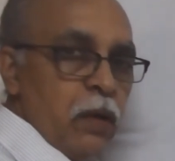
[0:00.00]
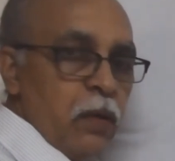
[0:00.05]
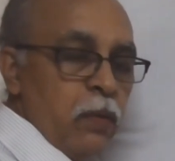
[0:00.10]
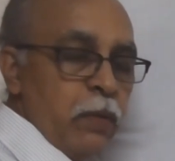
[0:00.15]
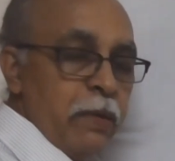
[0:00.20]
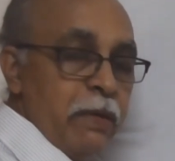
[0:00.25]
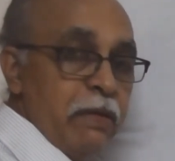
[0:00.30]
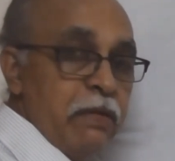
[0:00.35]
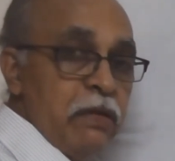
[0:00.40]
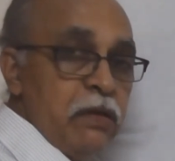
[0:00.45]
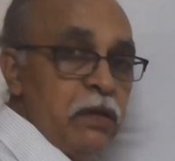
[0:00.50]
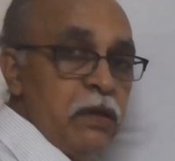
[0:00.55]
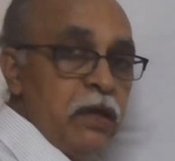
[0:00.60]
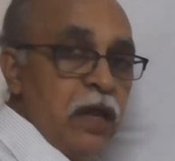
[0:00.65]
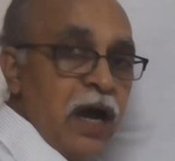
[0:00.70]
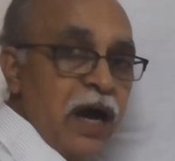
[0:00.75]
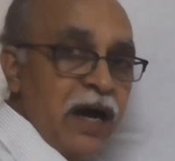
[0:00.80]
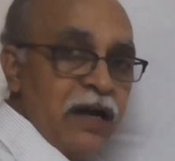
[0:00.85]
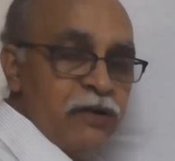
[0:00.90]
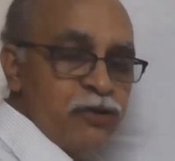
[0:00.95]
wherein
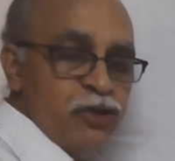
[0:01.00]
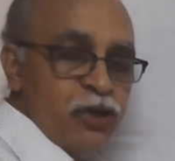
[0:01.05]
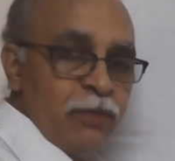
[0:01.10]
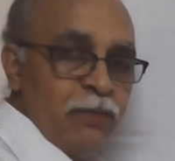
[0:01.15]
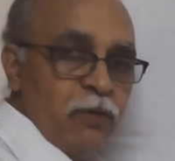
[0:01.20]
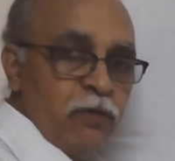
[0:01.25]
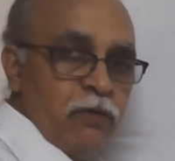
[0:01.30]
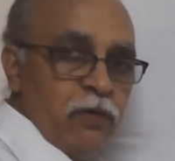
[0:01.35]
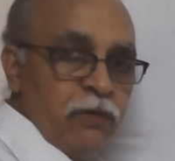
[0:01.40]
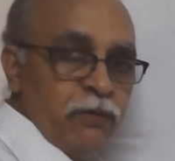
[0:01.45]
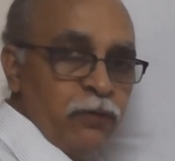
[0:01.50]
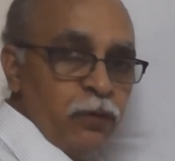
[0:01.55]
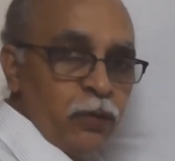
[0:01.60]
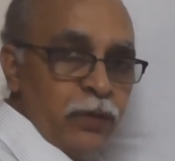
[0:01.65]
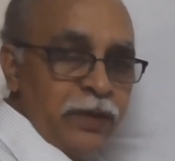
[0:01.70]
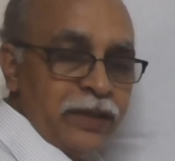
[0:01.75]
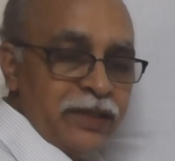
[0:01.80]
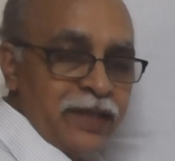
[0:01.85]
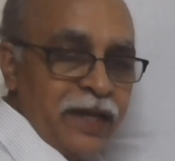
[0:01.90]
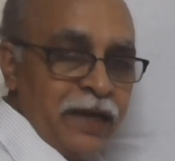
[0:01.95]
large amount of
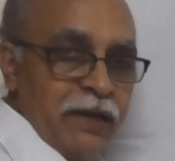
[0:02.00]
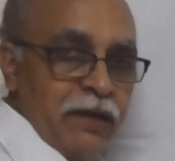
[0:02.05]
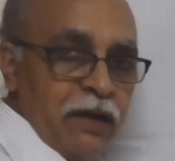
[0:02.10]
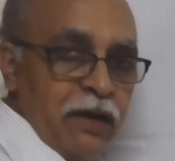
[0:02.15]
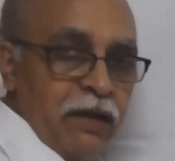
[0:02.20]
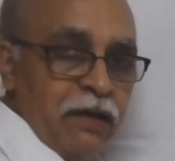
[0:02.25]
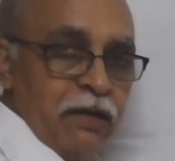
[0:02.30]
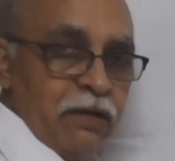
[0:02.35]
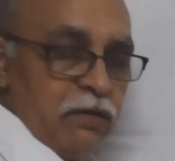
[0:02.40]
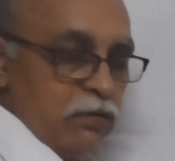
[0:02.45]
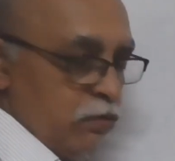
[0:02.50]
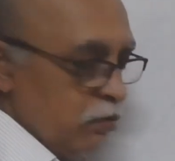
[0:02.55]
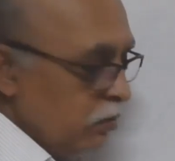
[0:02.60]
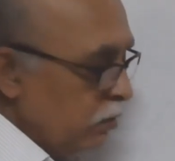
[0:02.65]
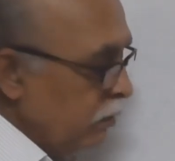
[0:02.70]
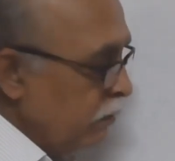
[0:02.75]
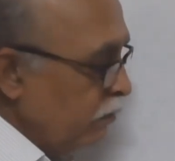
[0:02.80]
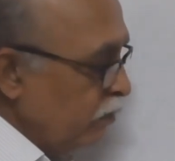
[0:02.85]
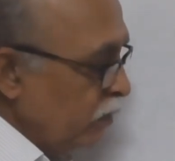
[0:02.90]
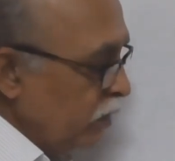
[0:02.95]
yolk is contained
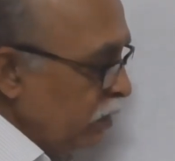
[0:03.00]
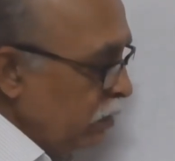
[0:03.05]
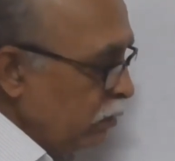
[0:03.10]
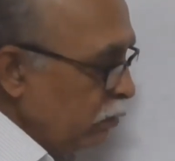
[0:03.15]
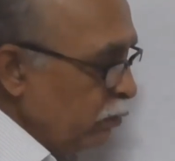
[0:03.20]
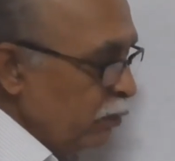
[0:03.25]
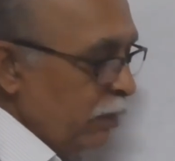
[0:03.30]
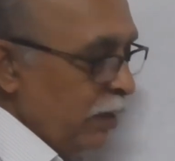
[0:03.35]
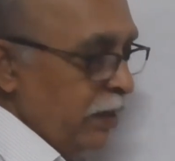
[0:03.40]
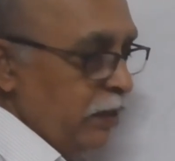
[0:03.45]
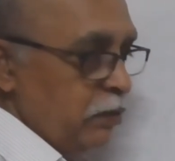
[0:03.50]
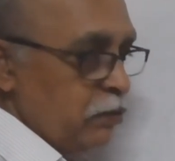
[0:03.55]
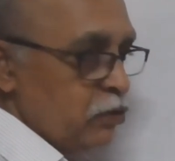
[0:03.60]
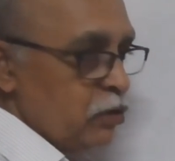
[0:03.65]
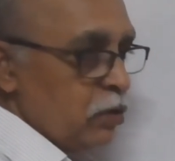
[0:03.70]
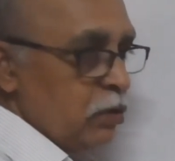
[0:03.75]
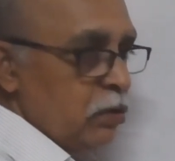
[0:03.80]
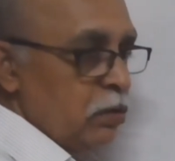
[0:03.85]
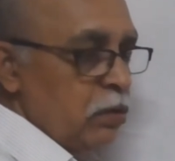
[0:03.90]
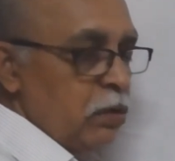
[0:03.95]
right
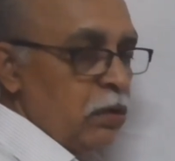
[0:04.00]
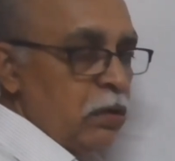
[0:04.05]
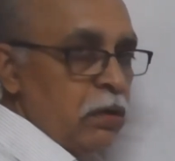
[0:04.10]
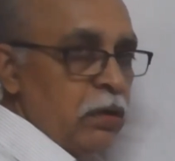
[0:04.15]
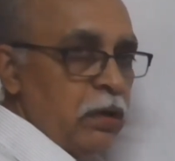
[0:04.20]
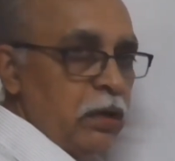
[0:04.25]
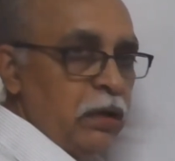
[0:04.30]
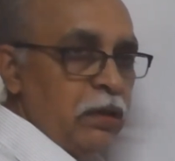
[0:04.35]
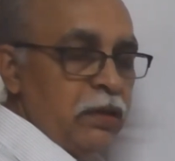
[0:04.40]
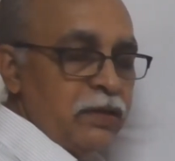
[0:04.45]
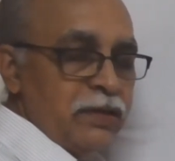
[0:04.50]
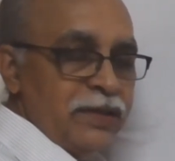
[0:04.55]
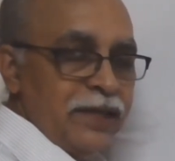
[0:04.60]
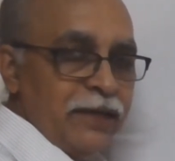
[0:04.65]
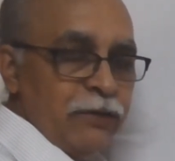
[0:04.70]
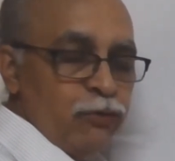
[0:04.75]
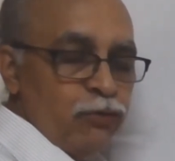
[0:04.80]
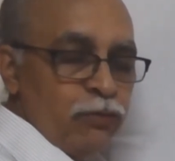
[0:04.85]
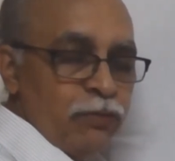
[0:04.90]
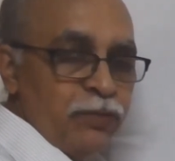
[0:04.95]
in the
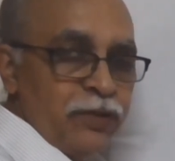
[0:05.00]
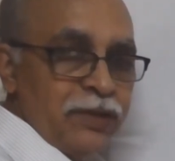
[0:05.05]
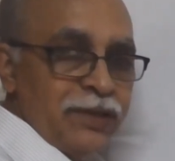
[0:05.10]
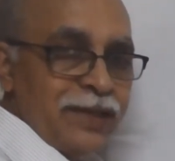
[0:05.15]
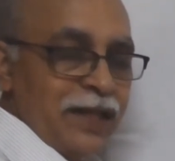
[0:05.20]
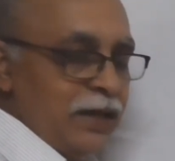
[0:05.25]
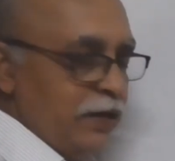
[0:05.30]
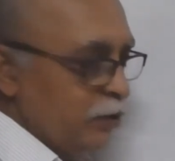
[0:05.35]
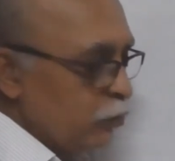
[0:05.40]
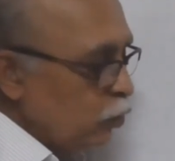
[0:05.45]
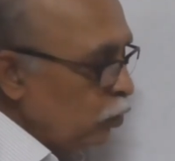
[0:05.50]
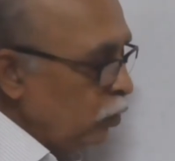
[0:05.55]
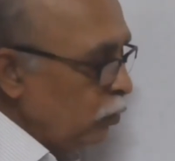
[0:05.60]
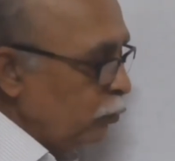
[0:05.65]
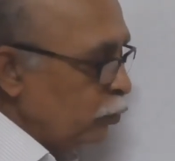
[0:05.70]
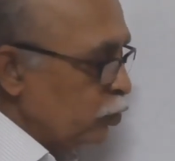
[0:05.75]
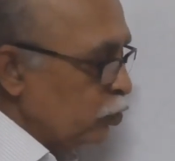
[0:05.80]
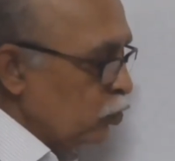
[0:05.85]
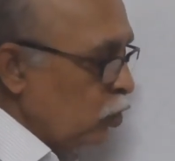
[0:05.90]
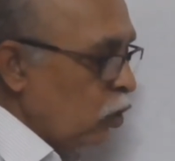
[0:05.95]
center of the cell. It
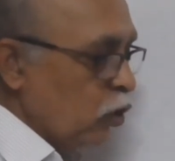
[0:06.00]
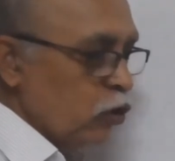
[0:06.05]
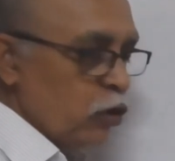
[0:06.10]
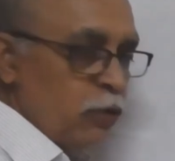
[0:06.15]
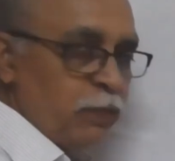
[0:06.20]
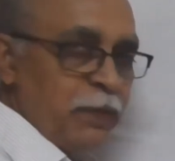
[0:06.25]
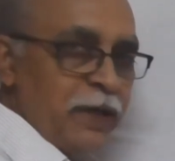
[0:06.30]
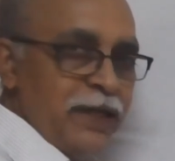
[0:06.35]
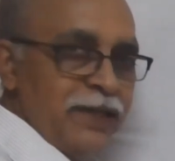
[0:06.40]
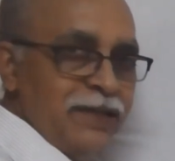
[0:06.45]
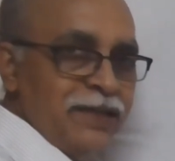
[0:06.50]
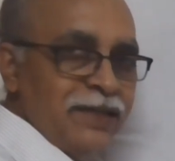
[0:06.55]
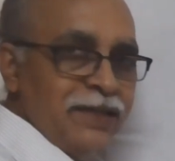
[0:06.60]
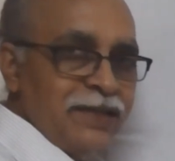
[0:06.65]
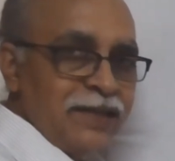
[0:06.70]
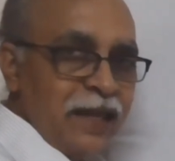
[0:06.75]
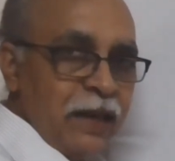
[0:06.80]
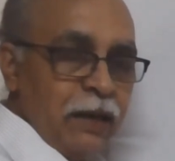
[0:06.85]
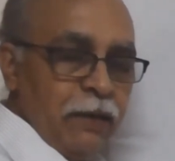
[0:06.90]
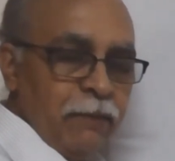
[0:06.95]
almost occupies the
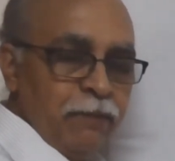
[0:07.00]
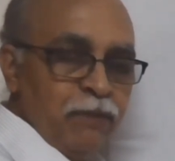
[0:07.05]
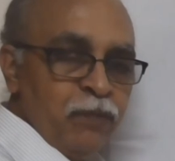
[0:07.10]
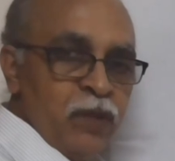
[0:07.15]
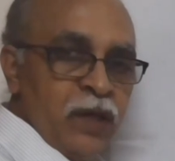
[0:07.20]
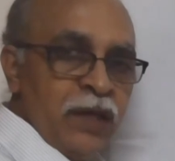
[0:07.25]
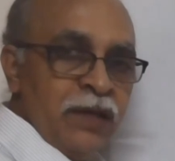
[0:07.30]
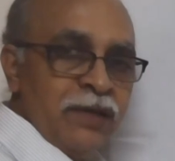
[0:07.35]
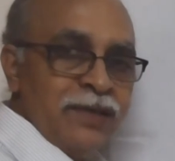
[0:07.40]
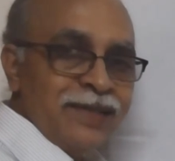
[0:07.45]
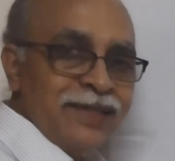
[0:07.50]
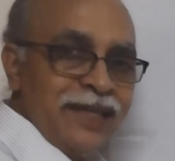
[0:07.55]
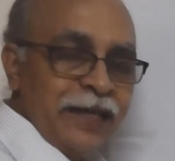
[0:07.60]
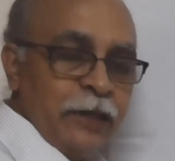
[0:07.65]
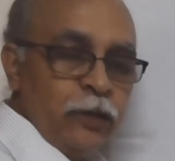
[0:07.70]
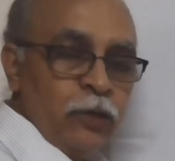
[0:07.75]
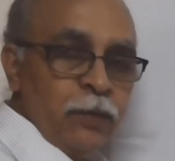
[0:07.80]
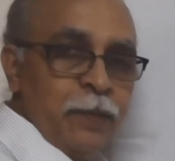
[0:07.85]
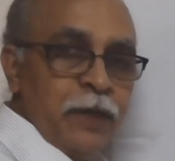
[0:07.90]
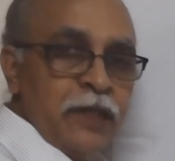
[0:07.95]
cell.
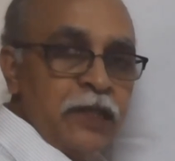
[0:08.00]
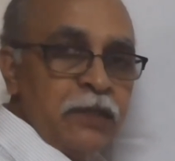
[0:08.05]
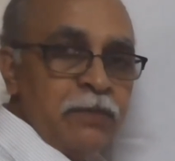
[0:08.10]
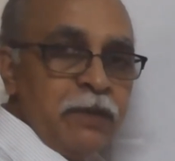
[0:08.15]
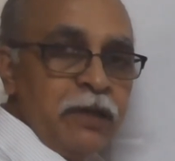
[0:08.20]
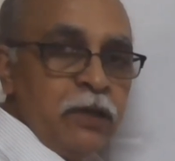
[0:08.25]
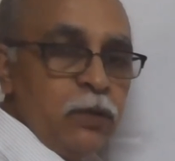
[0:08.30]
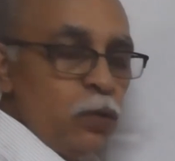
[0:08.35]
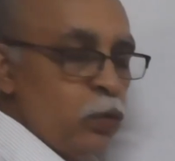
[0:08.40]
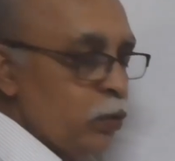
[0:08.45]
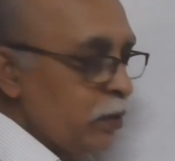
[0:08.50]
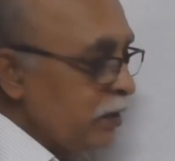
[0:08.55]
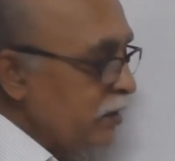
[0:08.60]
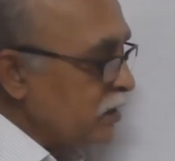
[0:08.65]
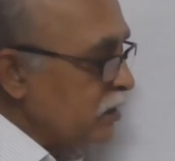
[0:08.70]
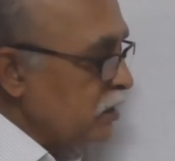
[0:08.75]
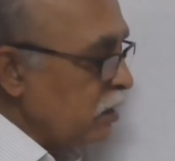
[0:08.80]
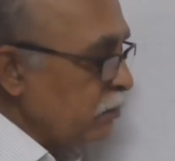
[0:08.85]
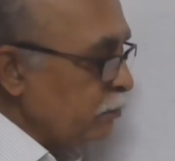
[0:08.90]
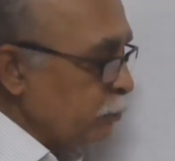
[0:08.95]
Cytoplasm and
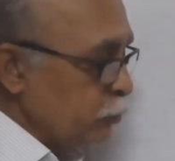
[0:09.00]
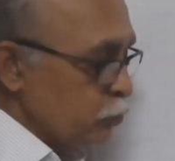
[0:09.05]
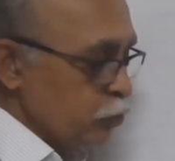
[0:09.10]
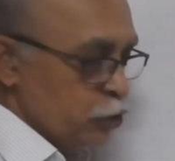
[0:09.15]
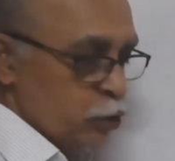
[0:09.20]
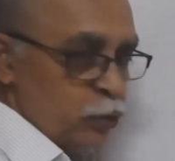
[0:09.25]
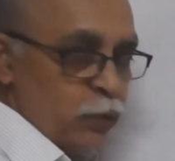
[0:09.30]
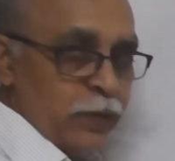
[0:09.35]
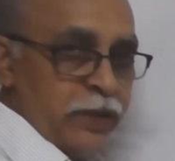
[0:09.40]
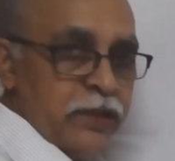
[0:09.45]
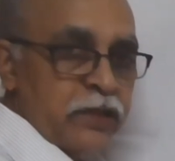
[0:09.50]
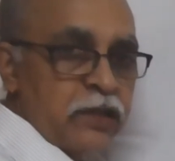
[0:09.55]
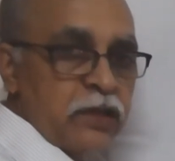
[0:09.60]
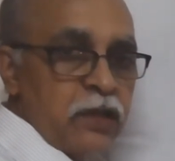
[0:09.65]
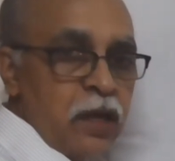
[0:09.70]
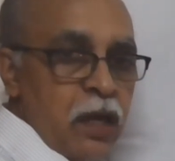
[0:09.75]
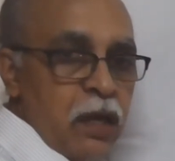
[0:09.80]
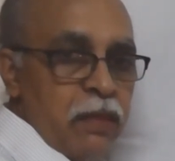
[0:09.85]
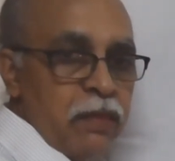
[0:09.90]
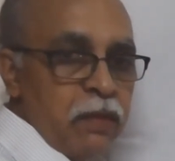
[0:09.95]
nucleus are pushed towards
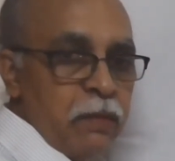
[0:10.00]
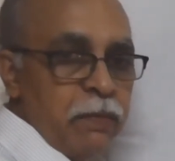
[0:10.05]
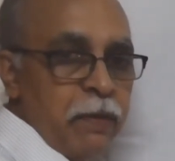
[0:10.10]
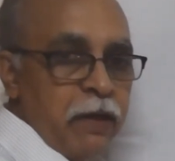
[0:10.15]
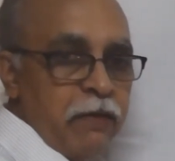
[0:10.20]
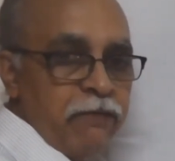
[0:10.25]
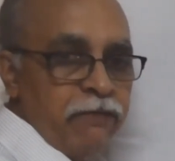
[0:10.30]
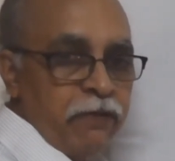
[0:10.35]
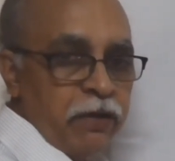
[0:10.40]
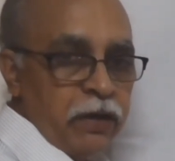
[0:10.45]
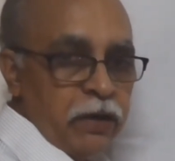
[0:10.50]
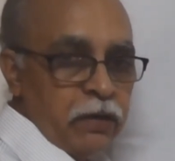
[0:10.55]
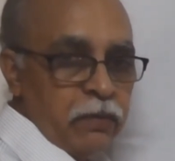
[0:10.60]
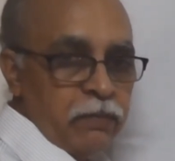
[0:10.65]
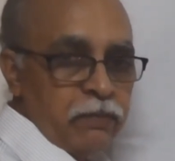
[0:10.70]
the periphery.